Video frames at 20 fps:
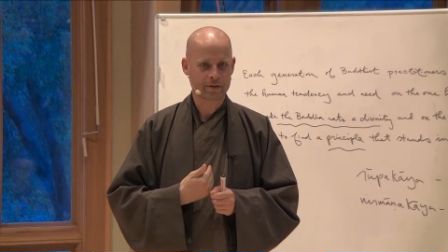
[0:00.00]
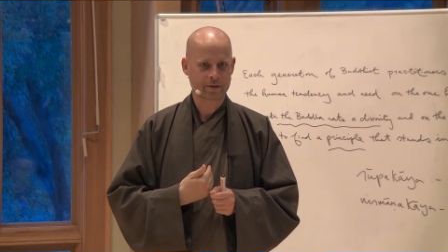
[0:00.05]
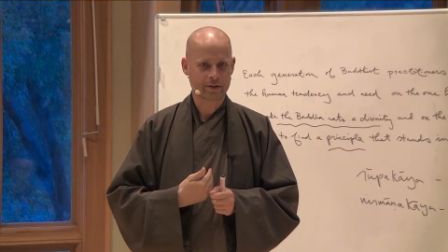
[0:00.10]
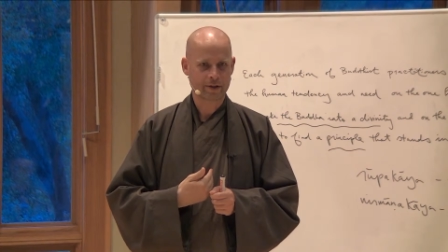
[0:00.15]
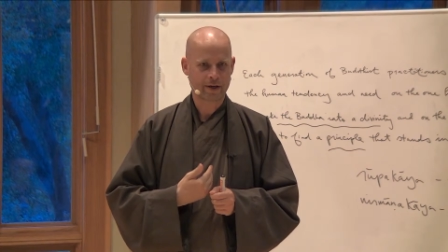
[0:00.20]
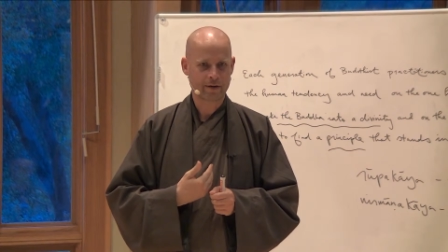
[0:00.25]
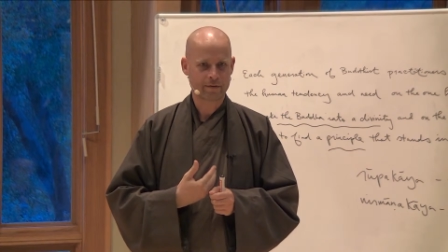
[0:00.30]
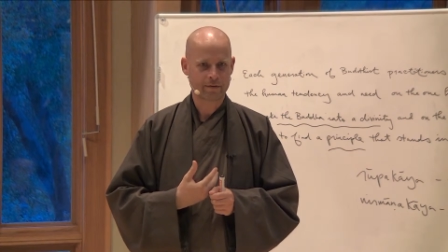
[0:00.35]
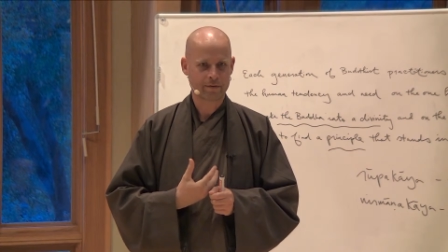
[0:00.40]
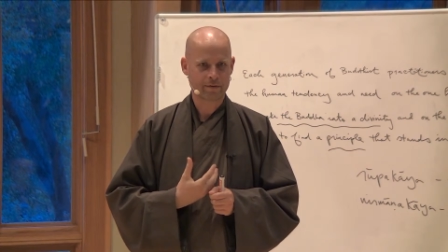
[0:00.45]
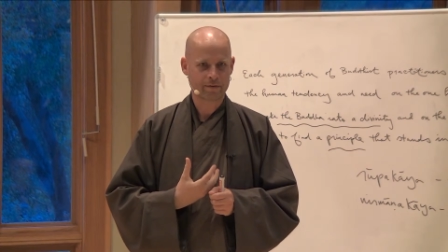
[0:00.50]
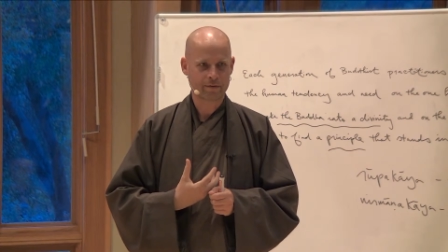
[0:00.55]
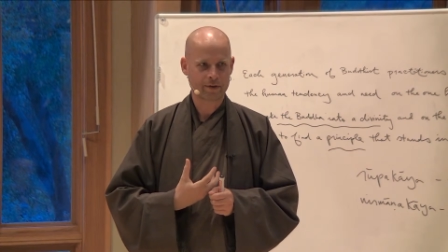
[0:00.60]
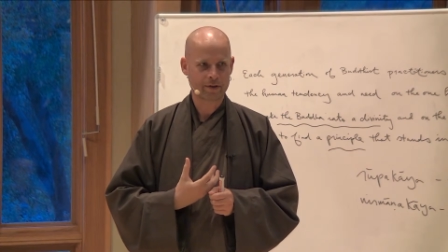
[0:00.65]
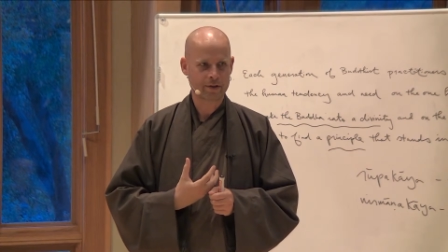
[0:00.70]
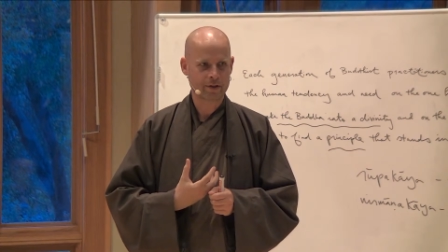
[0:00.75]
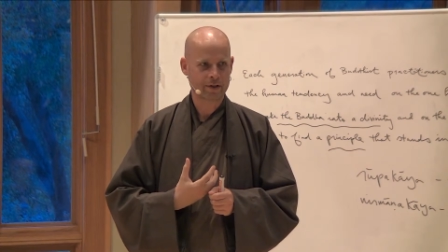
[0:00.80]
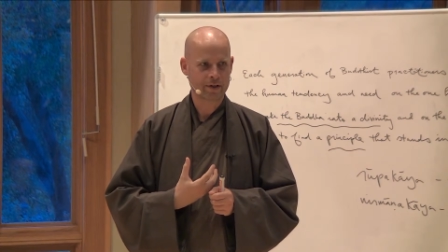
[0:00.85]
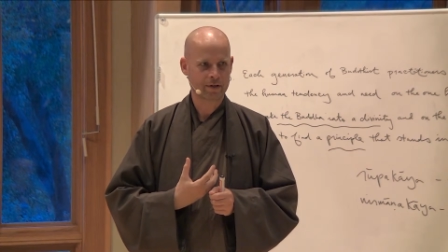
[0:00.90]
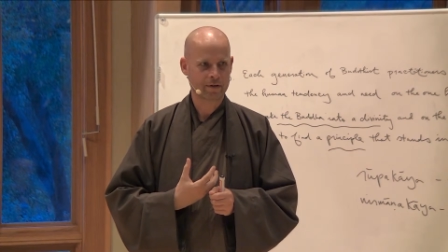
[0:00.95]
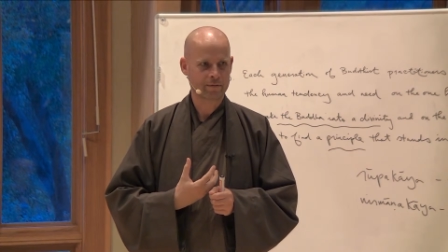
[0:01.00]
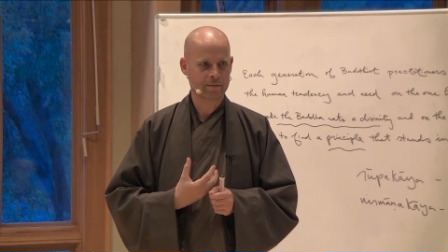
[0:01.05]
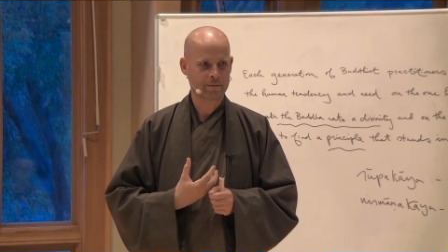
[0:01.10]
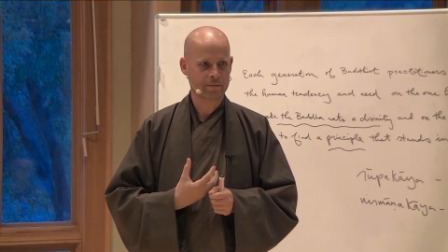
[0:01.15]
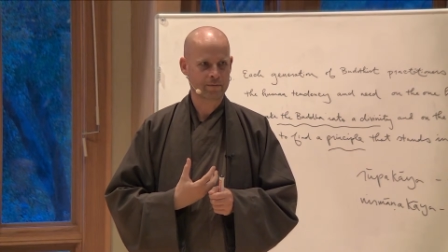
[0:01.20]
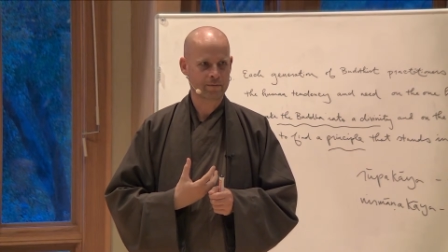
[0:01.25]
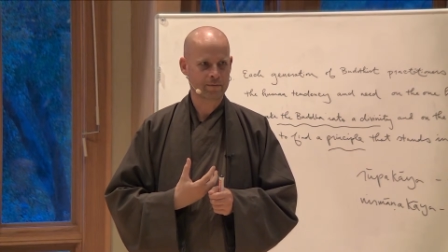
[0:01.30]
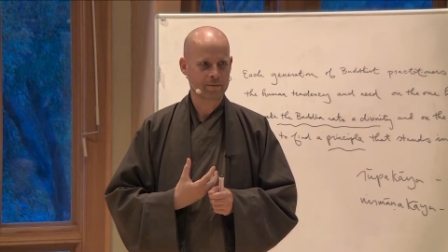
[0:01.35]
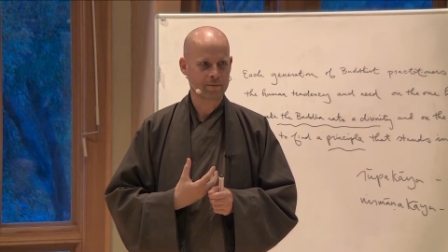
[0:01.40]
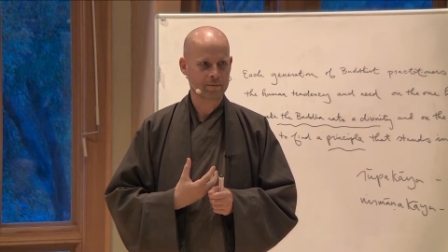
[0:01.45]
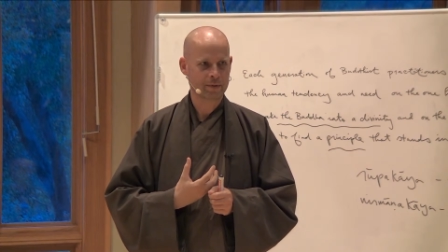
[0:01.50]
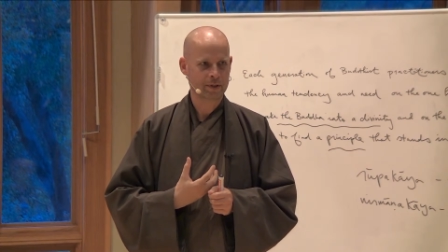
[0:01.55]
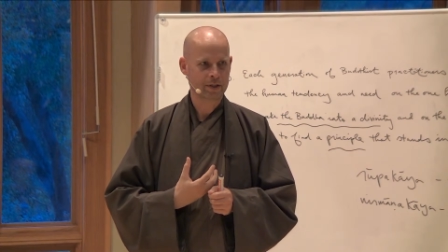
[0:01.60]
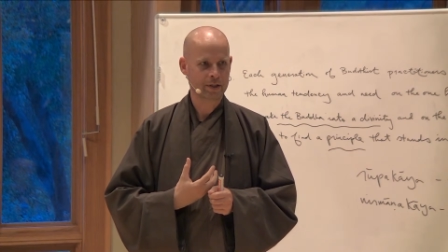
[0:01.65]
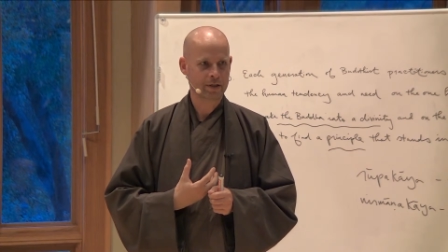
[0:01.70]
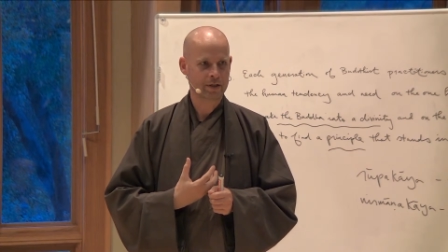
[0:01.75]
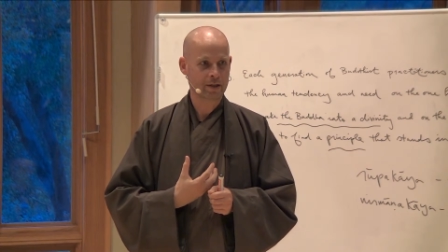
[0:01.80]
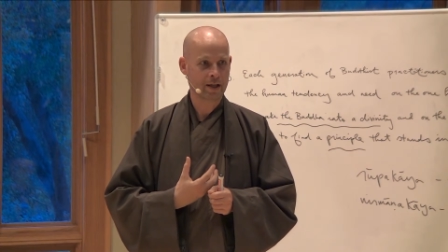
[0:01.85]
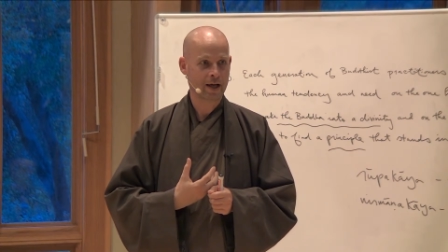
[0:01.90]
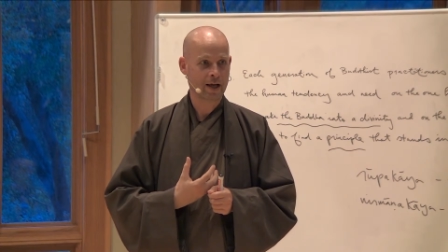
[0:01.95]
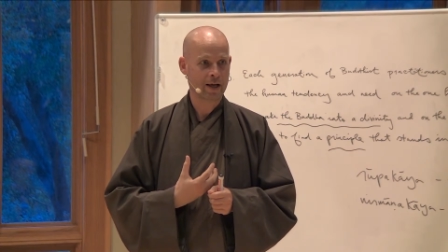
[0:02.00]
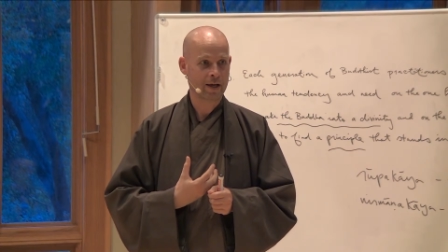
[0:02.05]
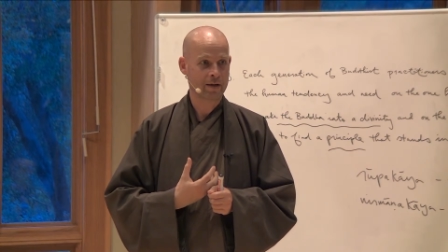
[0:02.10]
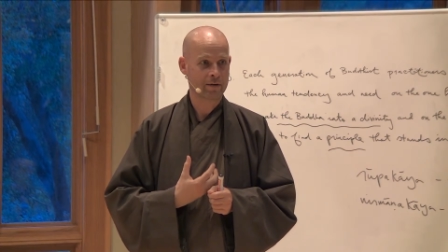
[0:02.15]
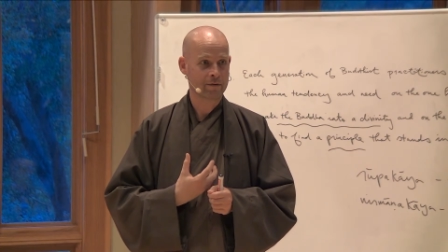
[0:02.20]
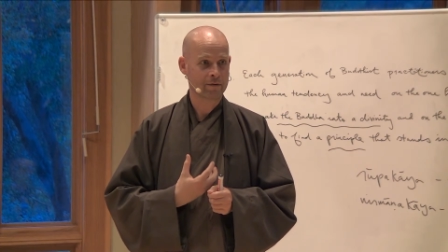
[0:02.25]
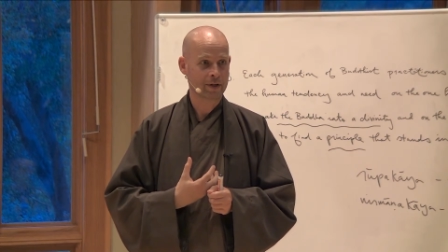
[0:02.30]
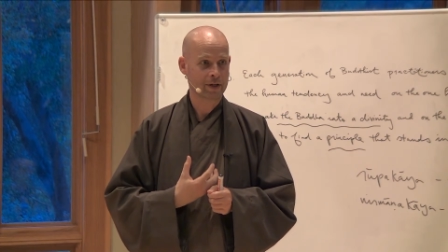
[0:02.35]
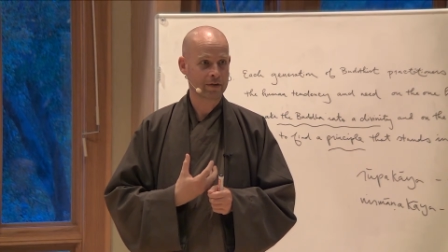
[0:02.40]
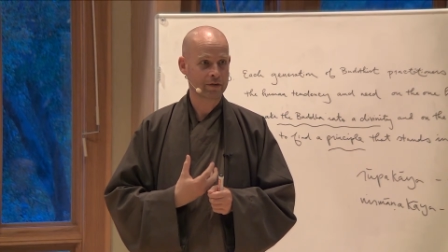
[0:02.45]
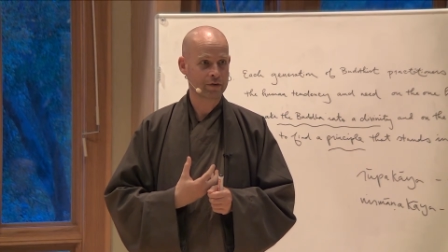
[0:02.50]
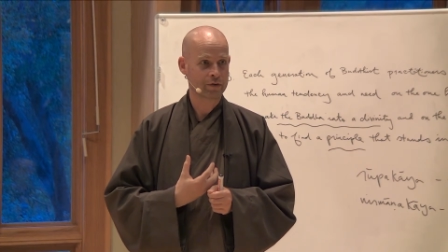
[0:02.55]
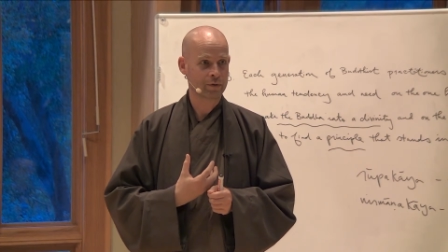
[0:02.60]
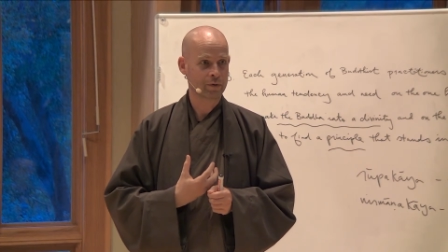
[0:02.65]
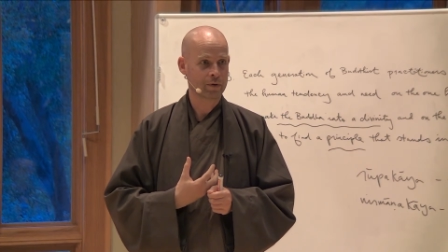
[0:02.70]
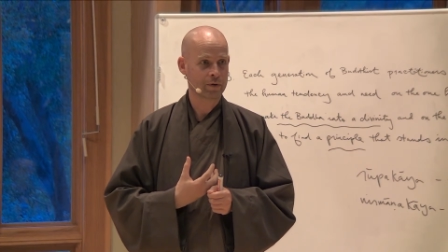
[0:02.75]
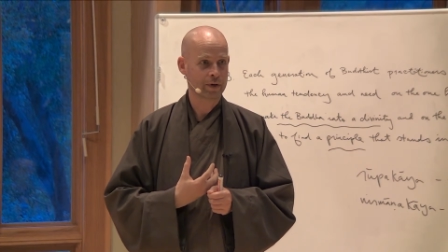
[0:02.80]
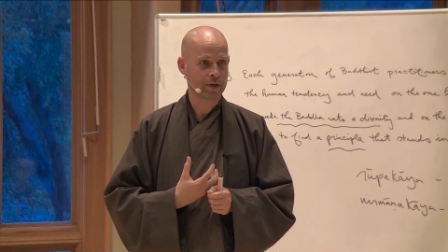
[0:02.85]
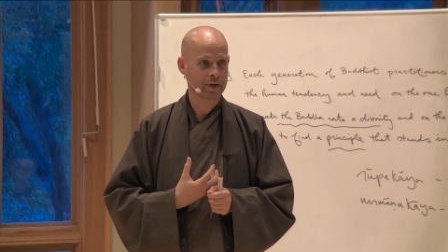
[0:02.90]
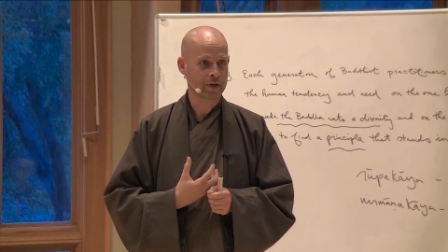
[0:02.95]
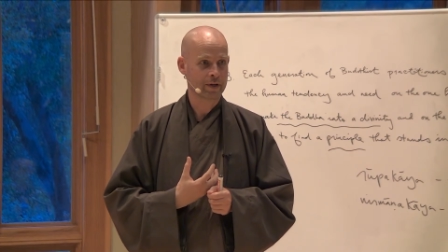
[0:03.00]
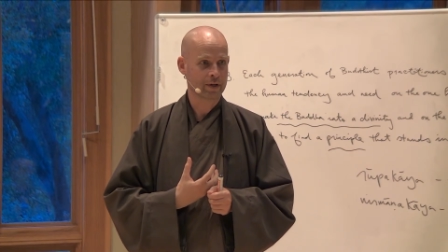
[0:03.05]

that feeling of being alive, that joy.